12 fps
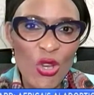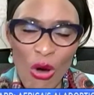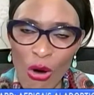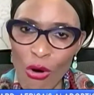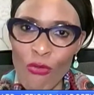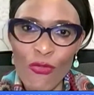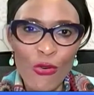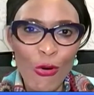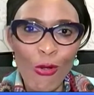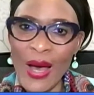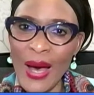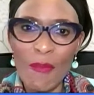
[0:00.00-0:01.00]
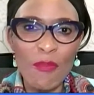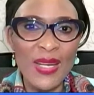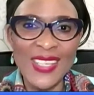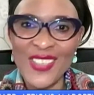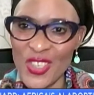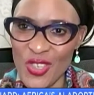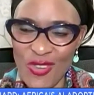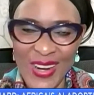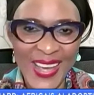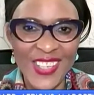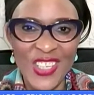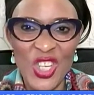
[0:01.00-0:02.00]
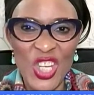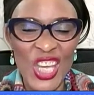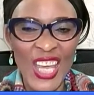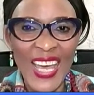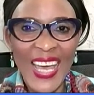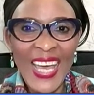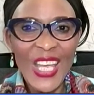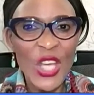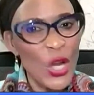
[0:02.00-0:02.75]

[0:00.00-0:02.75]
in your overall company strategy.